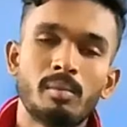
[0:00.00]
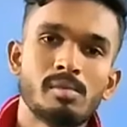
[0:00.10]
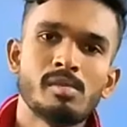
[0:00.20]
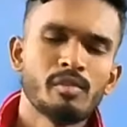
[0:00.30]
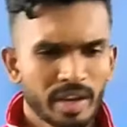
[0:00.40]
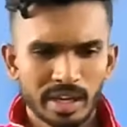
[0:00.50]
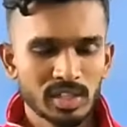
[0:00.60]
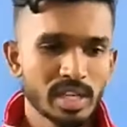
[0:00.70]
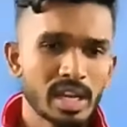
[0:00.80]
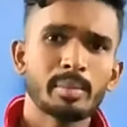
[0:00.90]
Finish ne
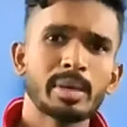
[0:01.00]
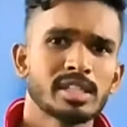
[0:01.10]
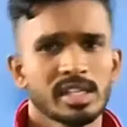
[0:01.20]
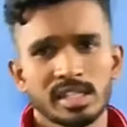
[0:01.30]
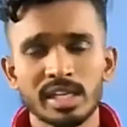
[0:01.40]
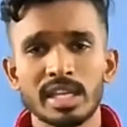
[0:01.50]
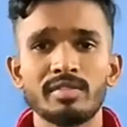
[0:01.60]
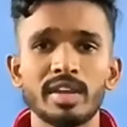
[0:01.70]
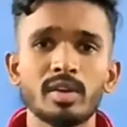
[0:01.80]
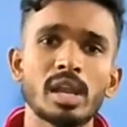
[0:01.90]
lamai CCTV
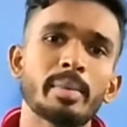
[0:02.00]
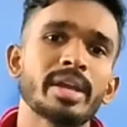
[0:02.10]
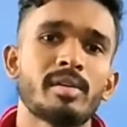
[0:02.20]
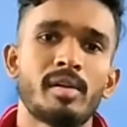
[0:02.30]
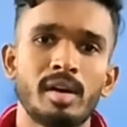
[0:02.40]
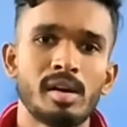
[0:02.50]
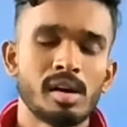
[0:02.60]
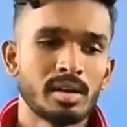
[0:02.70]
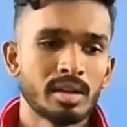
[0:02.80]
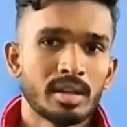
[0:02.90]
no lamai.
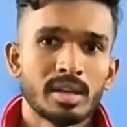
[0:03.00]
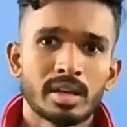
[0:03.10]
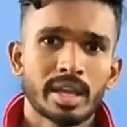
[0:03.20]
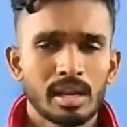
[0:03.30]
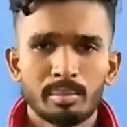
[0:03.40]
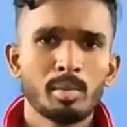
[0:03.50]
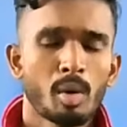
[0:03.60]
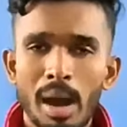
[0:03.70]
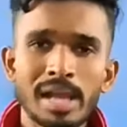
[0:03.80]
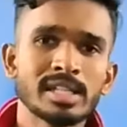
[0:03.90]
Kelima
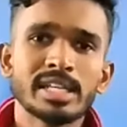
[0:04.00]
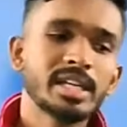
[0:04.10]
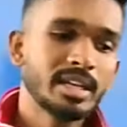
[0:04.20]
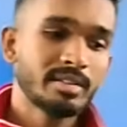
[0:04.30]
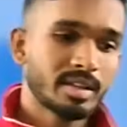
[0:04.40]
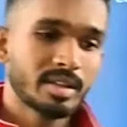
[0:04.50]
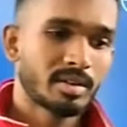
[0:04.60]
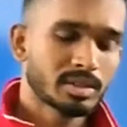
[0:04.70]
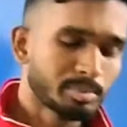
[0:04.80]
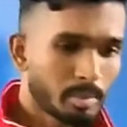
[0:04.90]
mobile CCTV.
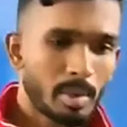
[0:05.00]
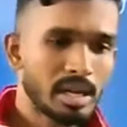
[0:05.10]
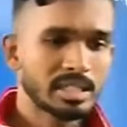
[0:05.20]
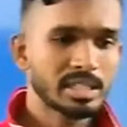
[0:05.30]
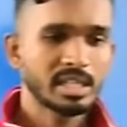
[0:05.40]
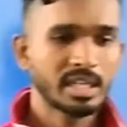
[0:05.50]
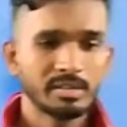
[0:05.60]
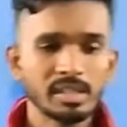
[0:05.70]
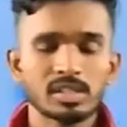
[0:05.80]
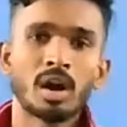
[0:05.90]
Mobile CCTV
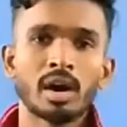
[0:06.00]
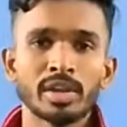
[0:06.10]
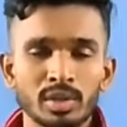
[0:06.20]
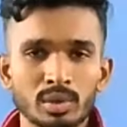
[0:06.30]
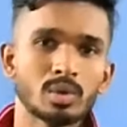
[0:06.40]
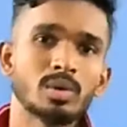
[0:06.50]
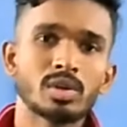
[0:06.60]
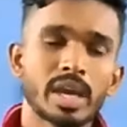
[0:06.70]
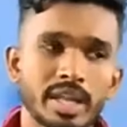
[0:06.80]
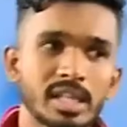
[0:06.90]
saw you
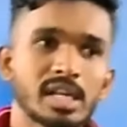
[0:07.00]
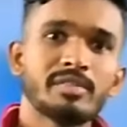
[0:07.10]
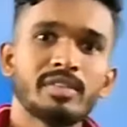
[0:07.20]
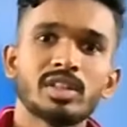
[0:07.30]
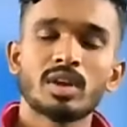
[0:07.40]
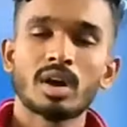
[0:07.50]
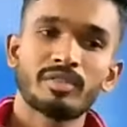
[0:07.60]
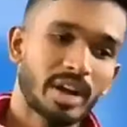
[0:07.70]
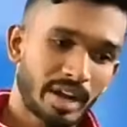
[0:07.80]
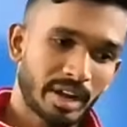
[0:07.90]
together with your
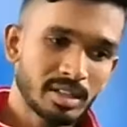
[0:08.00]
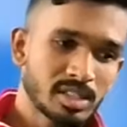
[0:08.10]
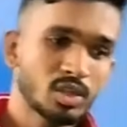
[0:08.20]
friends. You were